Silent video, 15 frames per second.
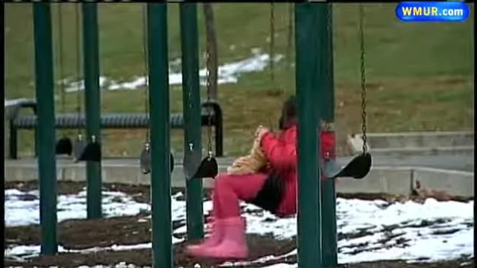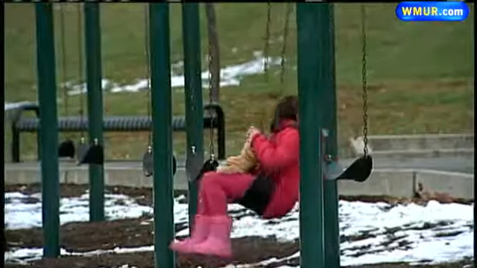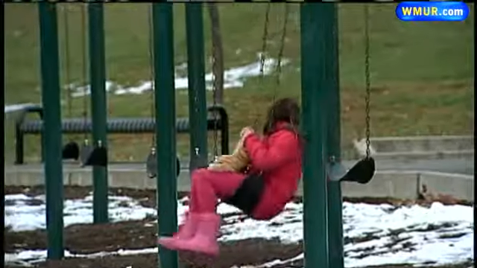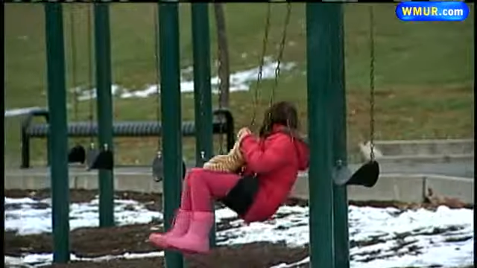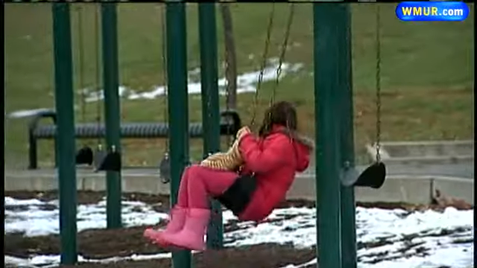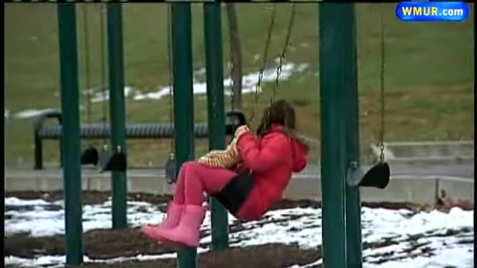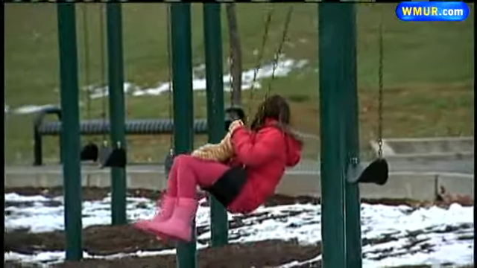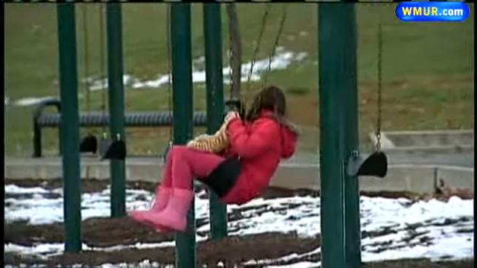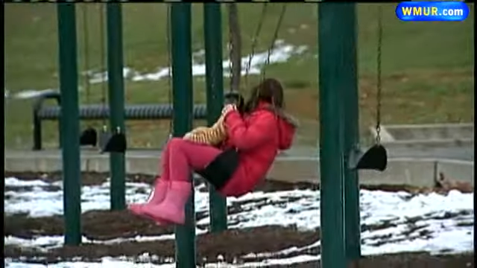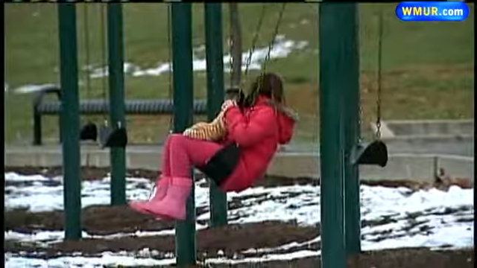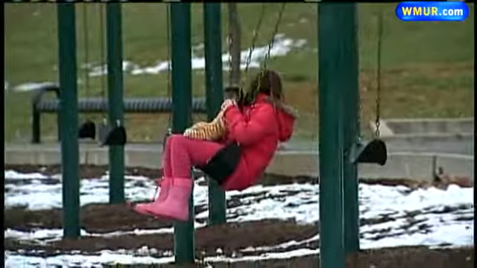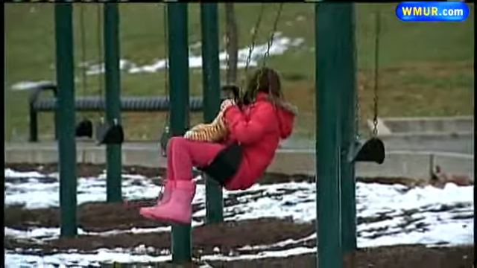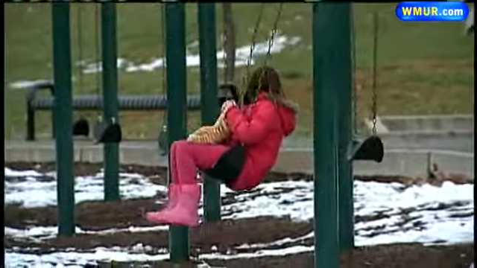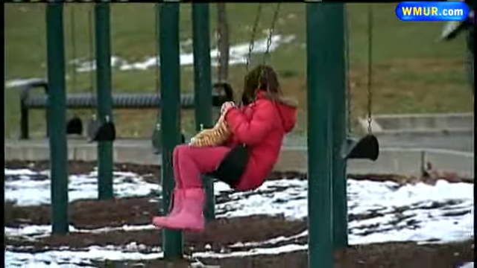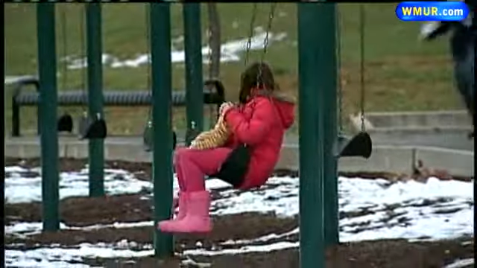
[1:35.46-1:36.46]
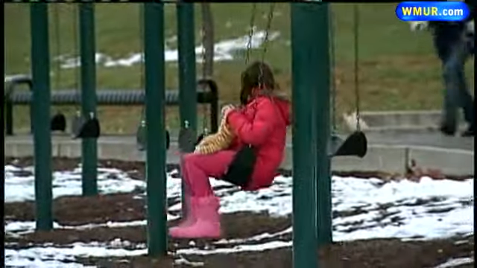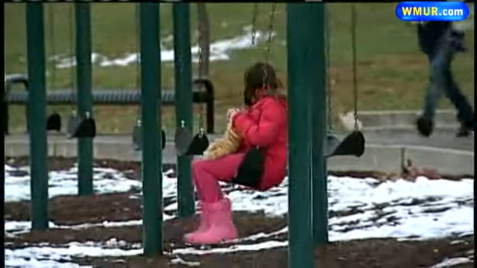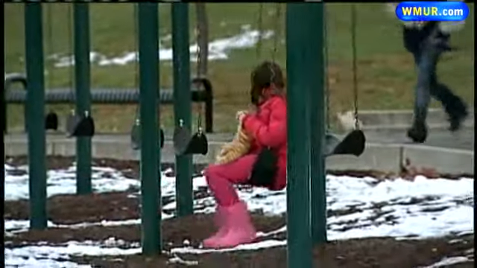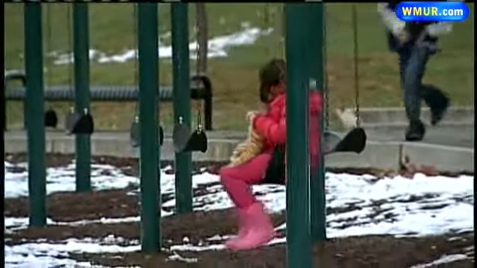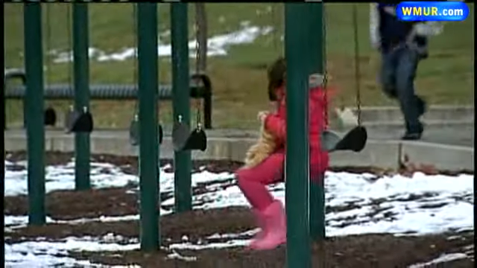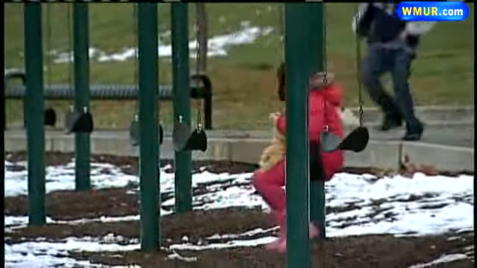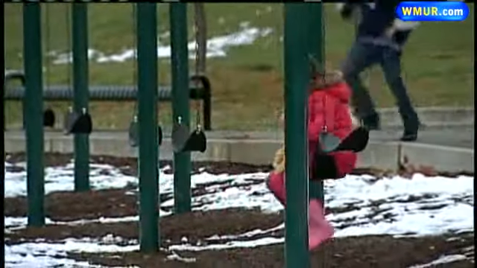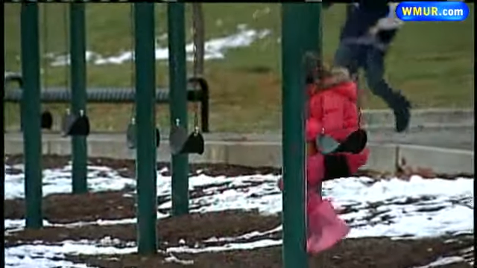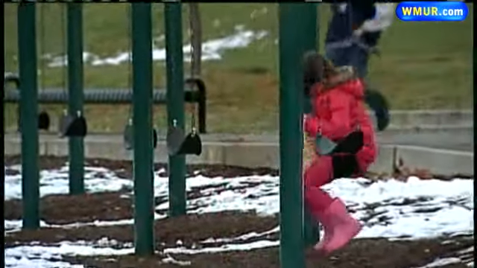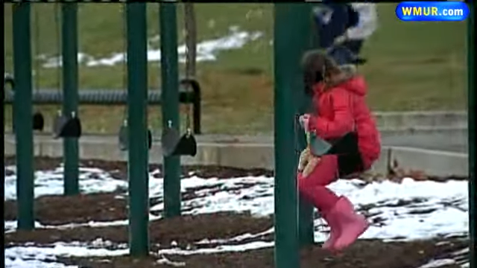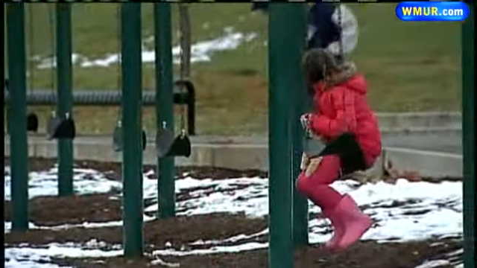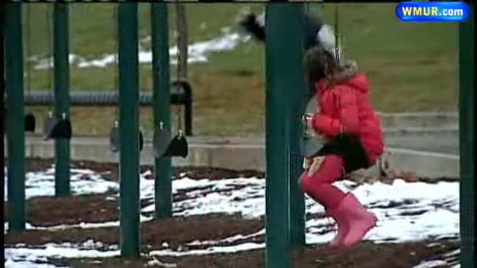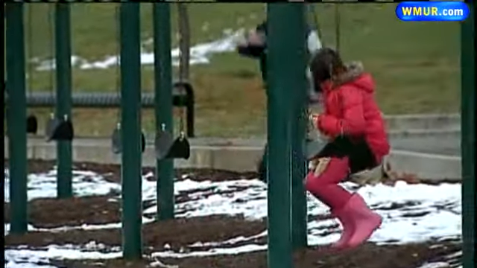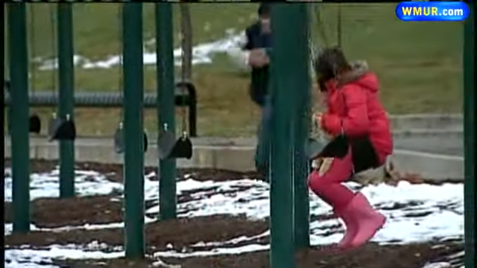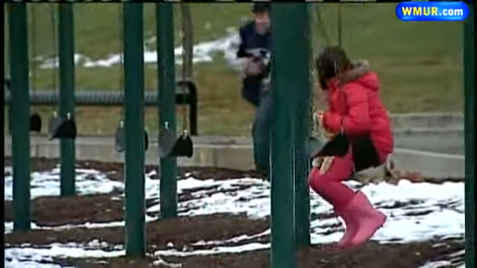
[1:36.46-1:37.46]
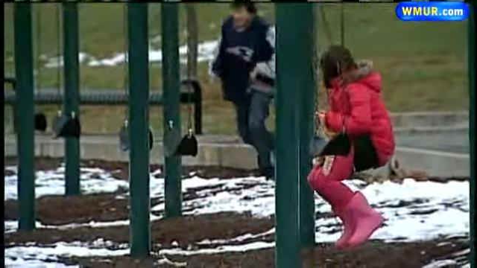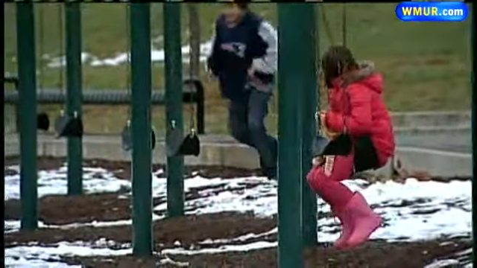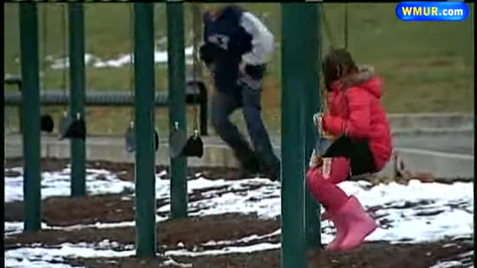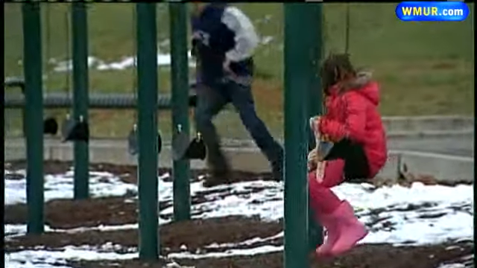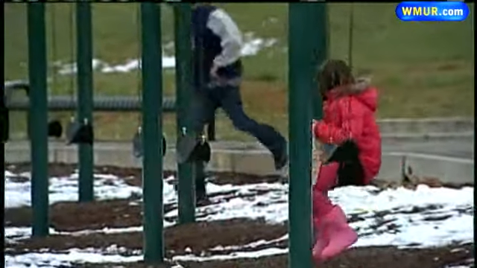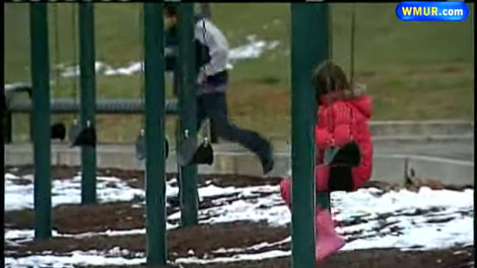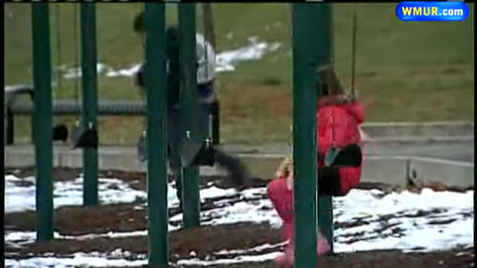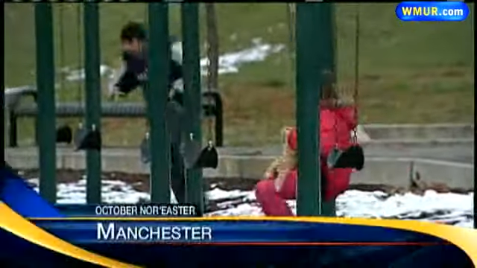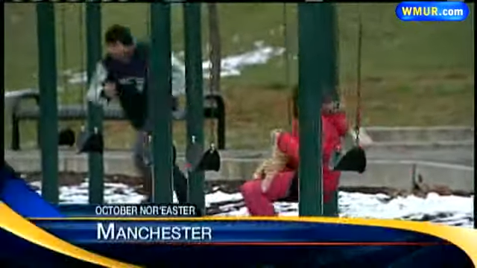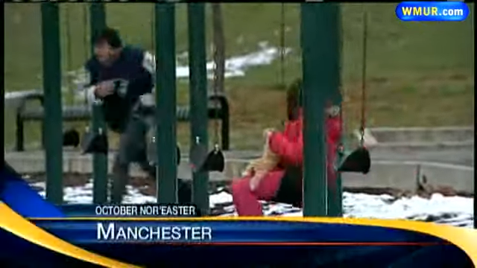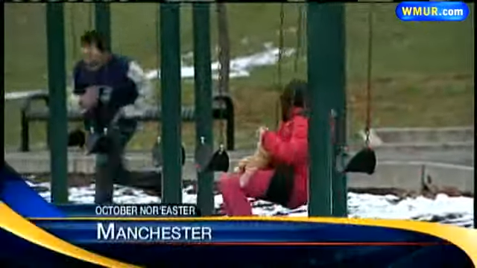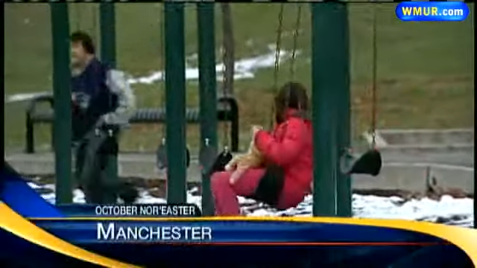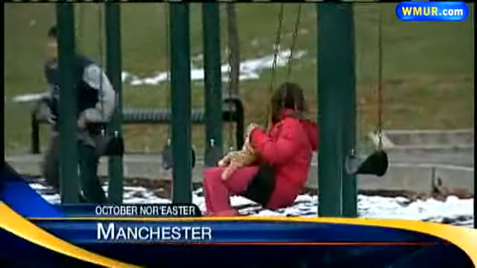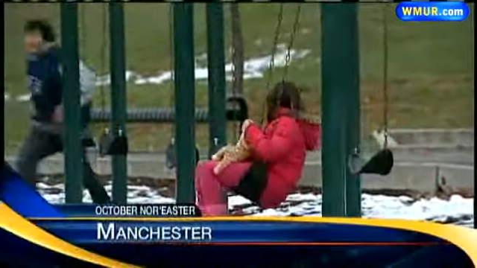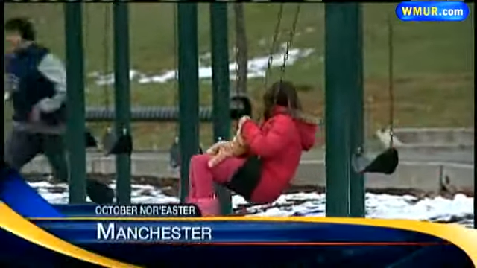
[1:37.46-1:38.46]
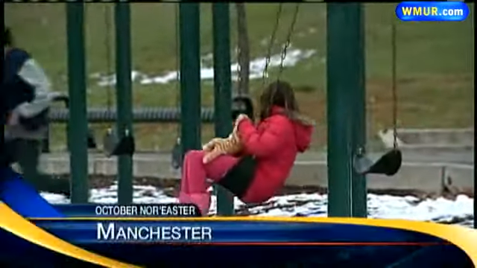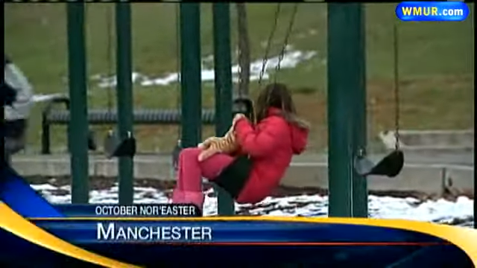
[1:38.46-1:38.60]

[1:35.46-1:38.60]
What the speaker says: [unreadable: no face in view]